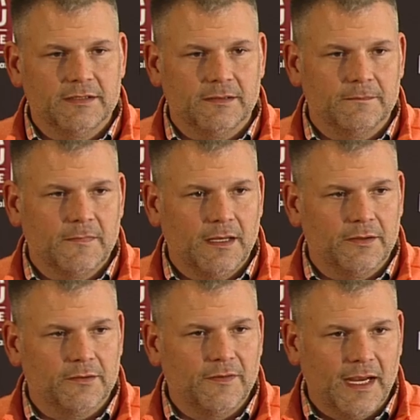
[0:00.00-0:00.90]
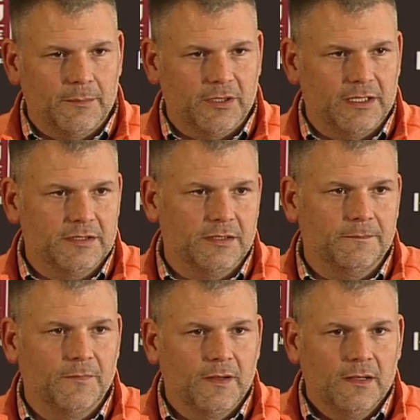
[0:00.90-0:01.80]
and their families,
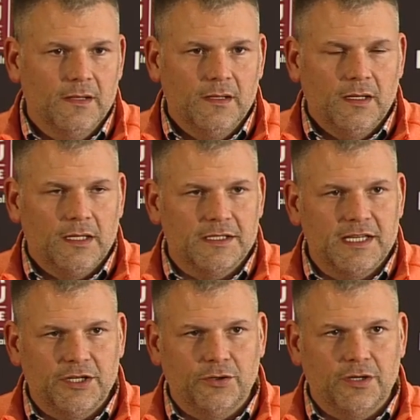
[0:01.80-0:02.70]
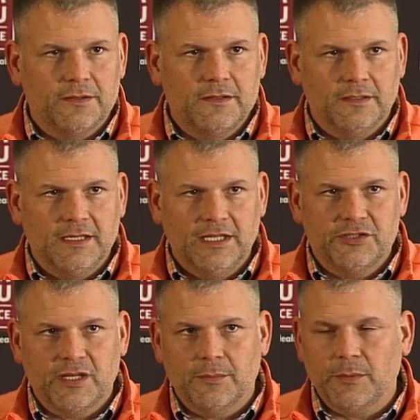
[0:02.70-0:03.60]
and continue to
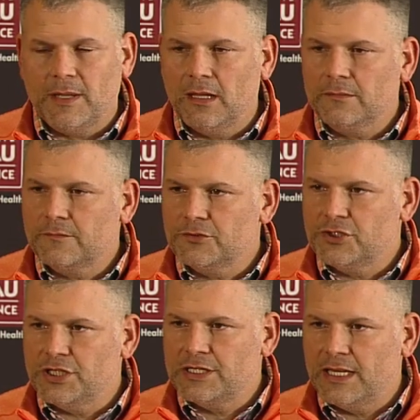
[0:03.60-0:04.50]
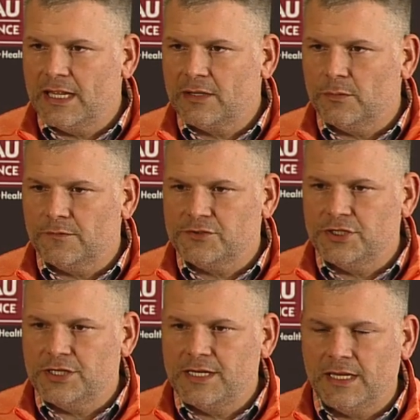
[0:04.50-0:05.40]
teach them about Virginia Tech and what
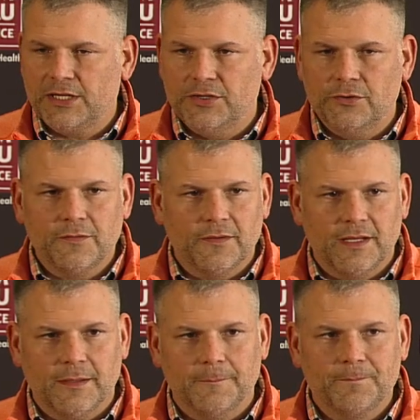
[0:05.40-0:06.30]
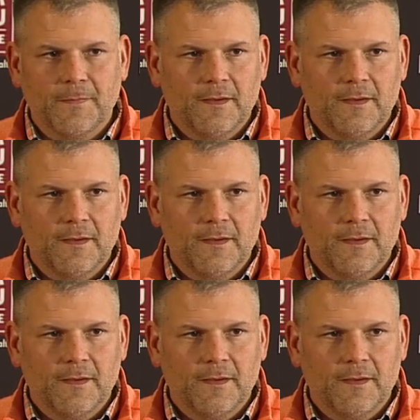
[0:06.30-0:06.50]
Virginia Tech can do for them.